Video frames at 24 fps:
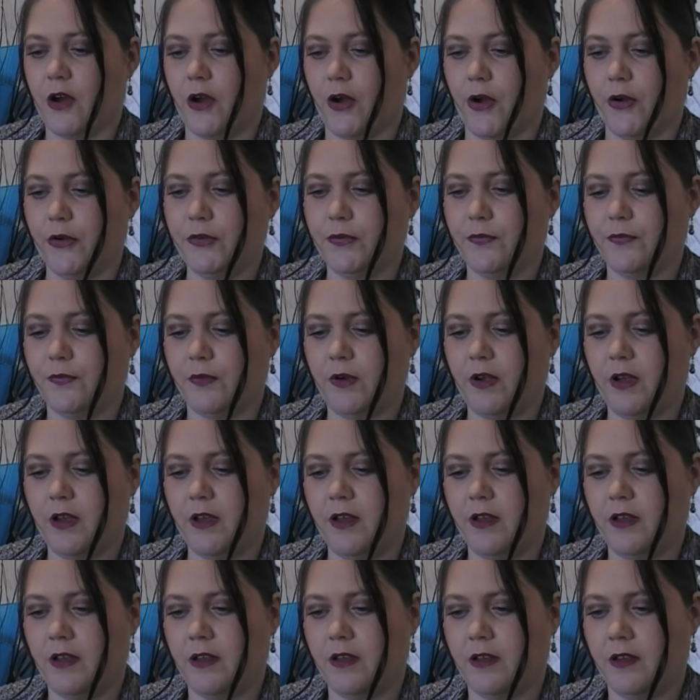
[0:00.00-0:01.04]

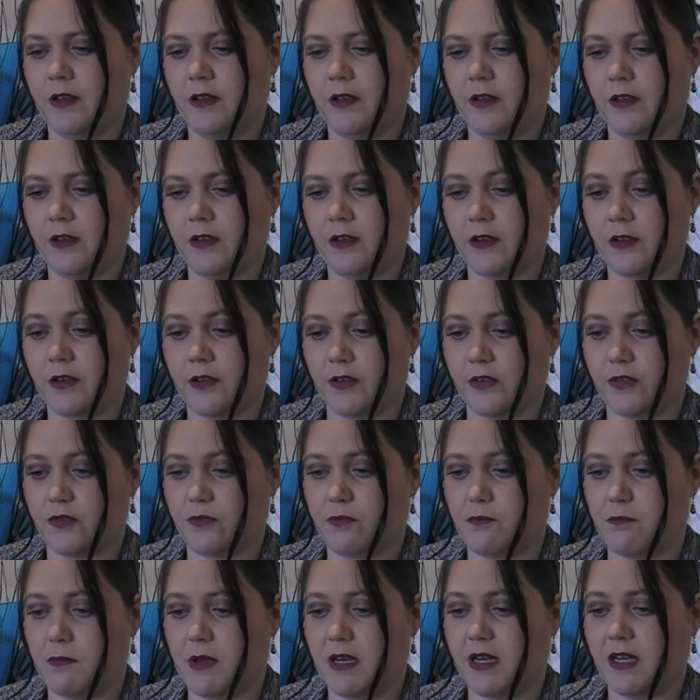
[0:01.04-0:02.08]
Ofra
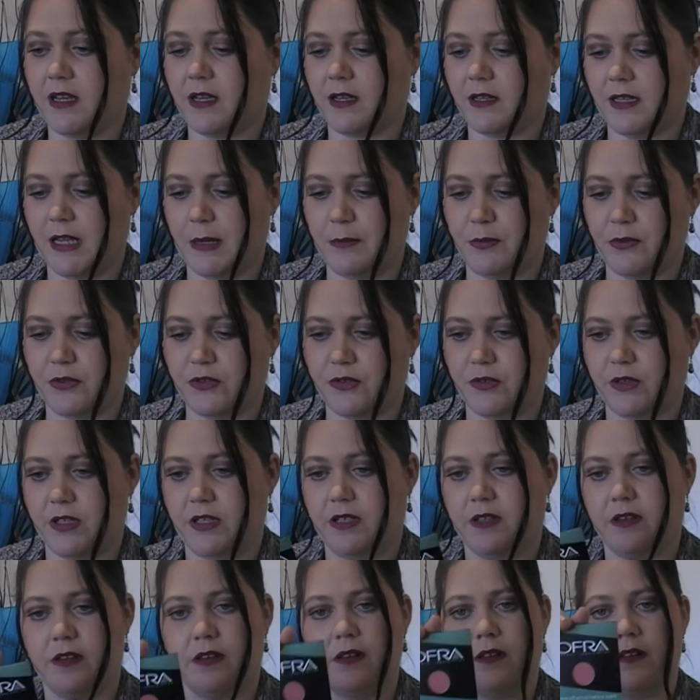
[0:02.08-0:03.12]
Cosmetic
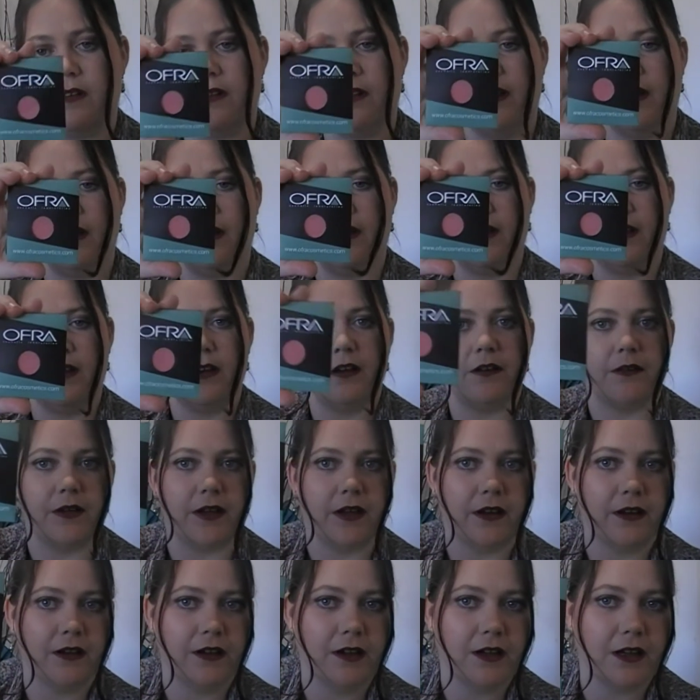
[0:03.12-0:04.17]
Laboratories. There we
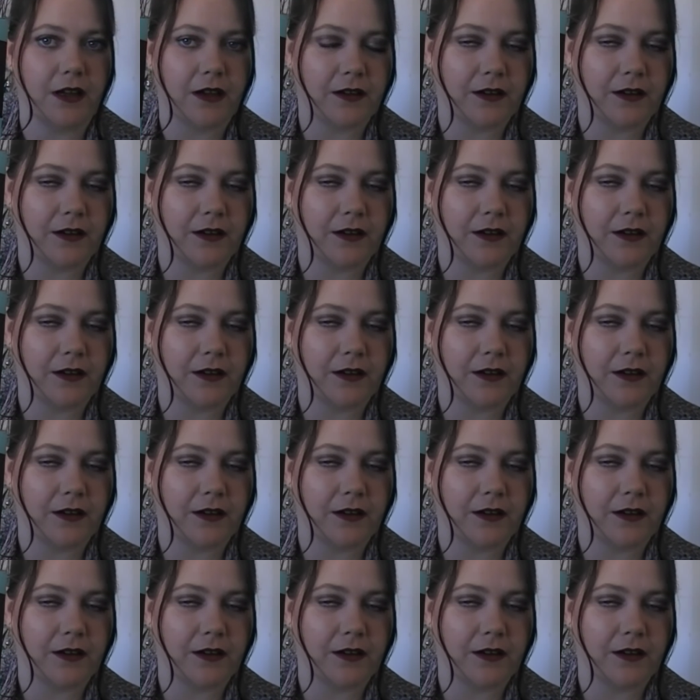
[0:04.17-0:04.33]
go.